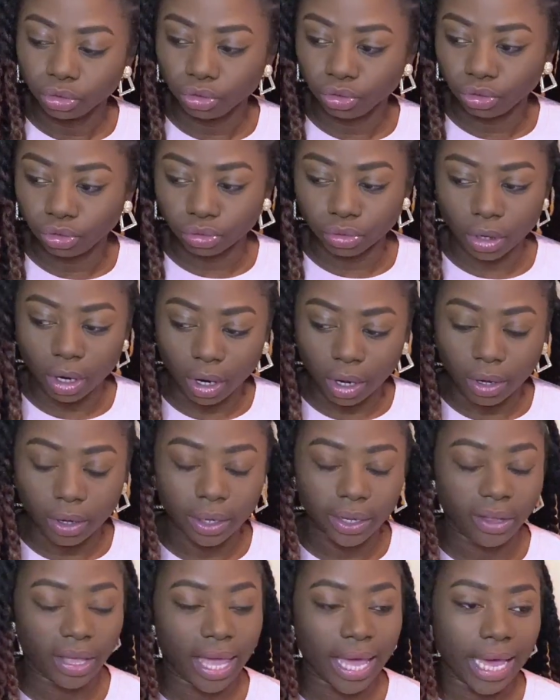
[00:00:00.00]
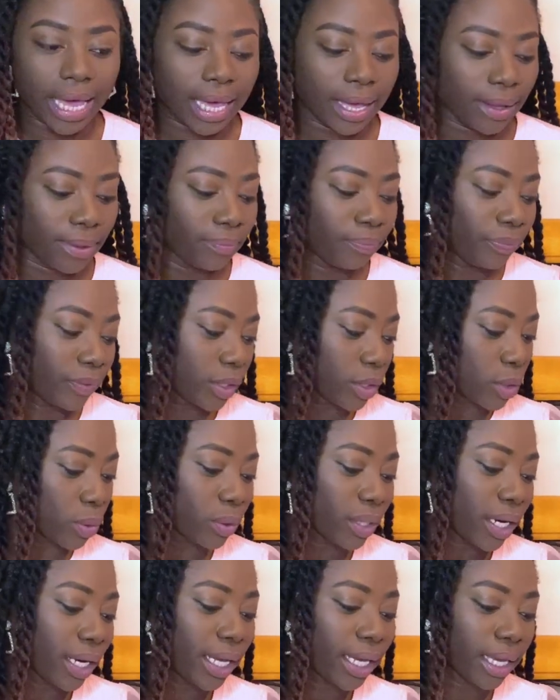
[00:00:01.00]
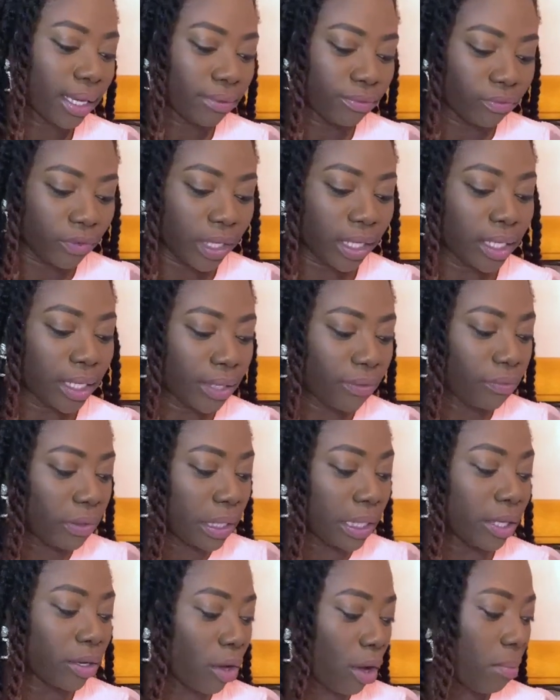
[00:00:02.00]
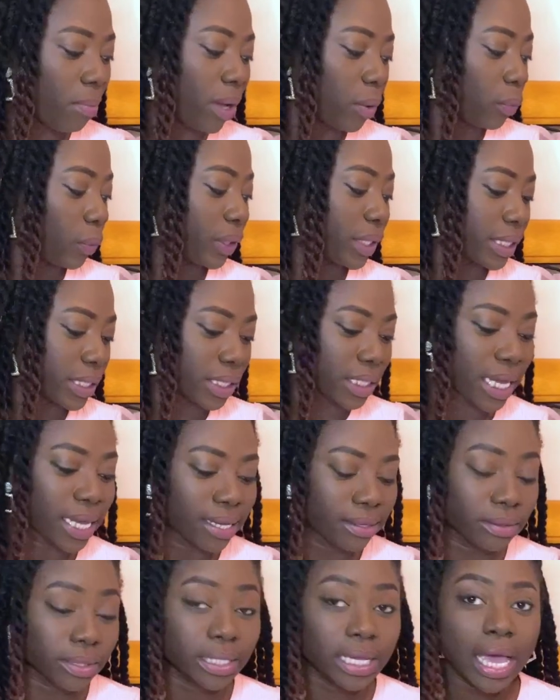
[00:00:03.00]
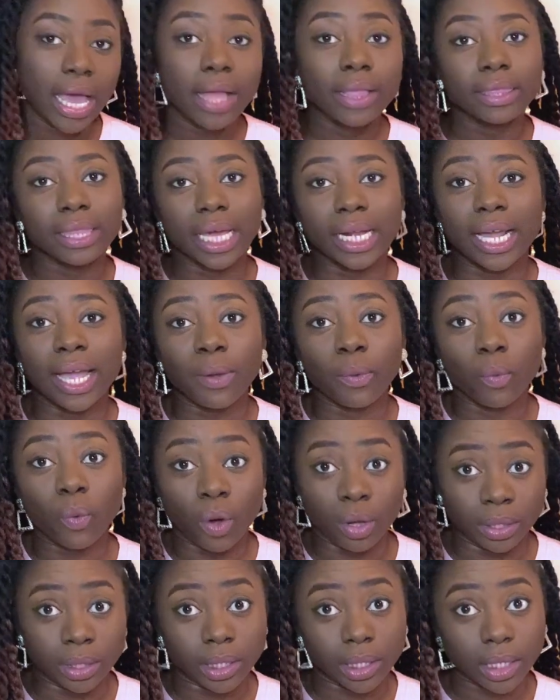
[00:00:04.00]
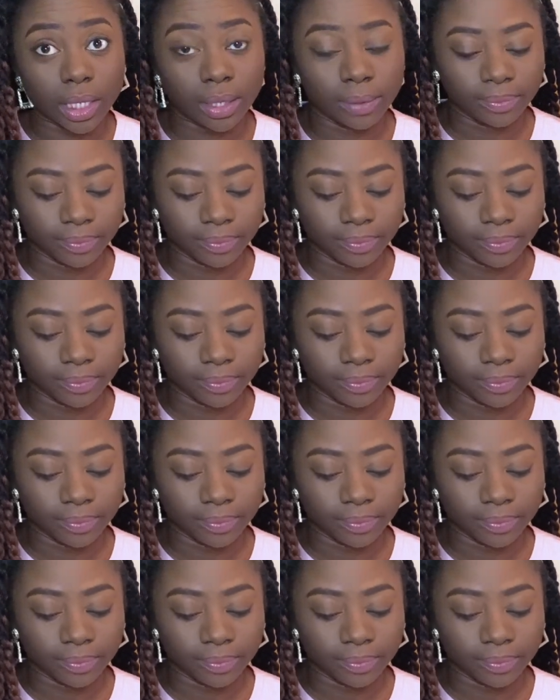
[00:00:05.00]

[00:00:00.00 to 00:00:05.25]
draw so that I can really come up with the styles that I want.